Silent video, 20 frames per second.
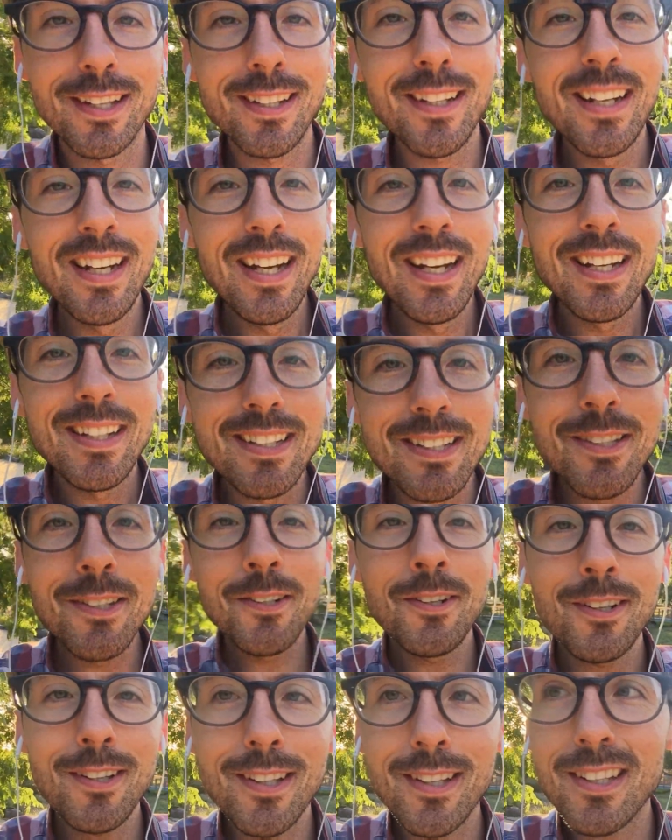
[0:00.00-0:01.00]
that did you
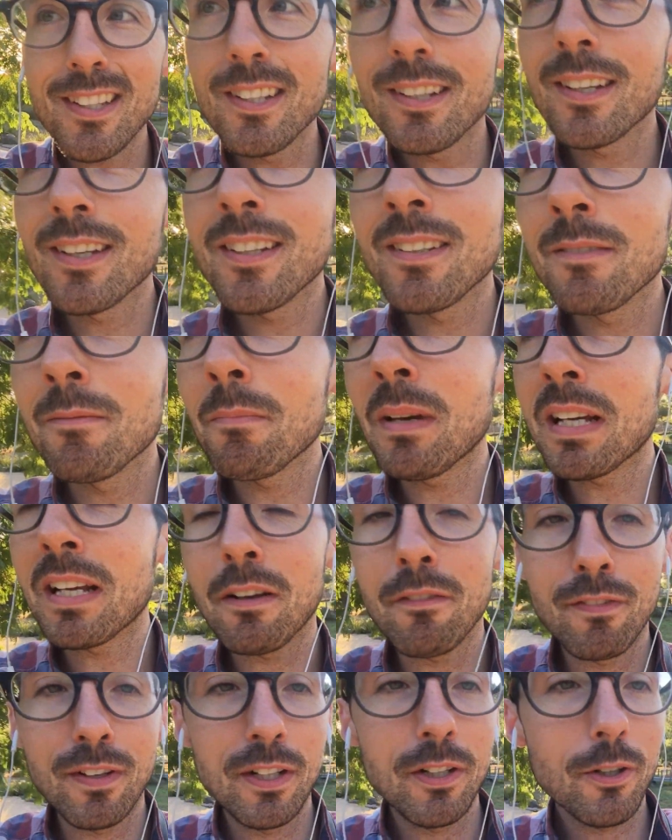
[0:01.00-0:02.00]
know that you can make
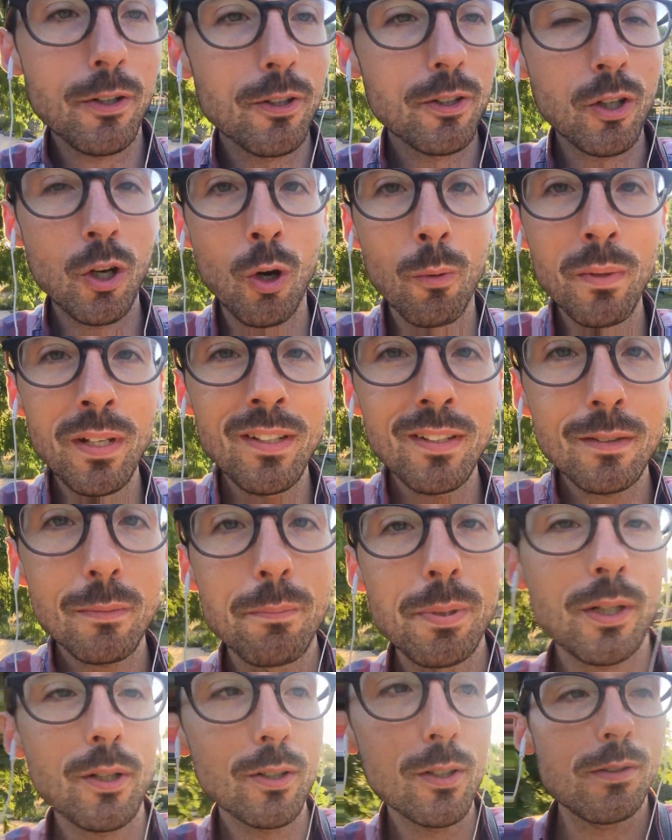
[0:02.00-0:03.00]
a video comment?
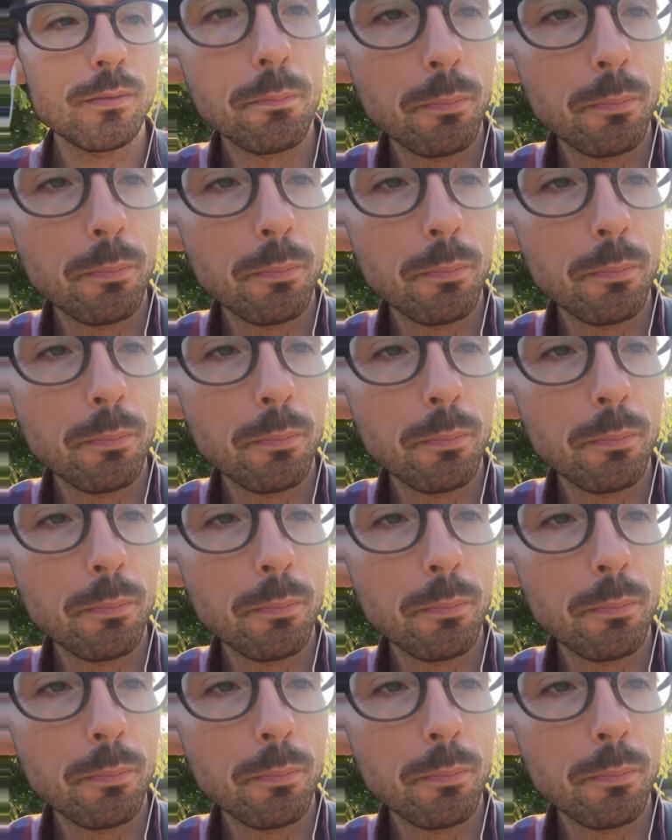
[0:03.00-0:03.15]
Because